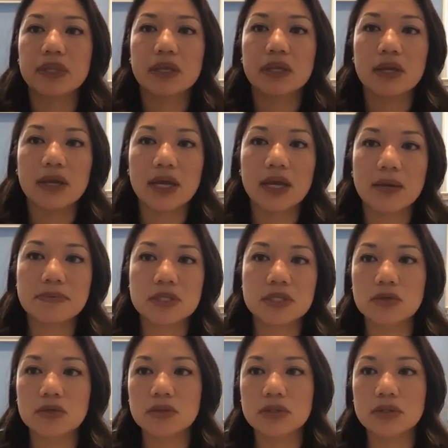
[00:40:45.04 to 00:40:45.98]

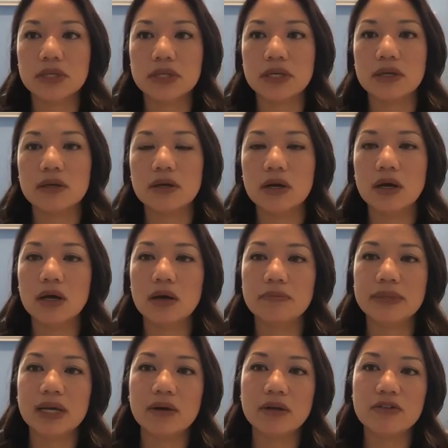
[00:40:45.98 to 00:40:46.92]
Absolutely.
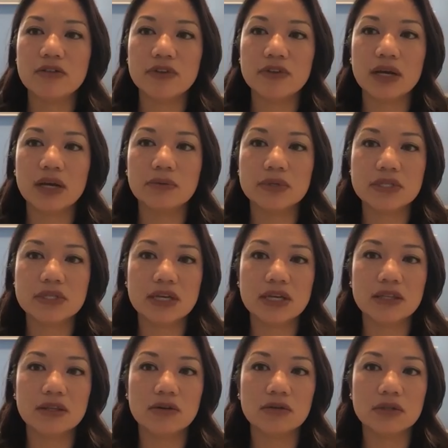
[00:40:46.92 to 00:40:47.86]
Now, if I would
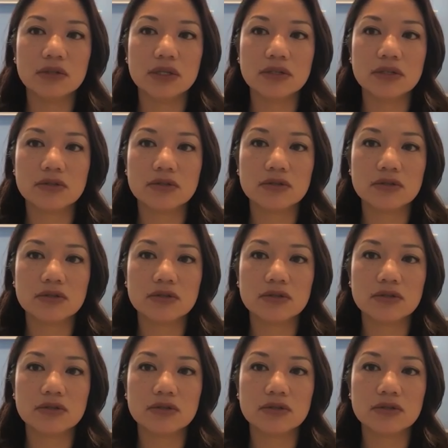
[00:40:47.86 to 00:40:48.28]
say the only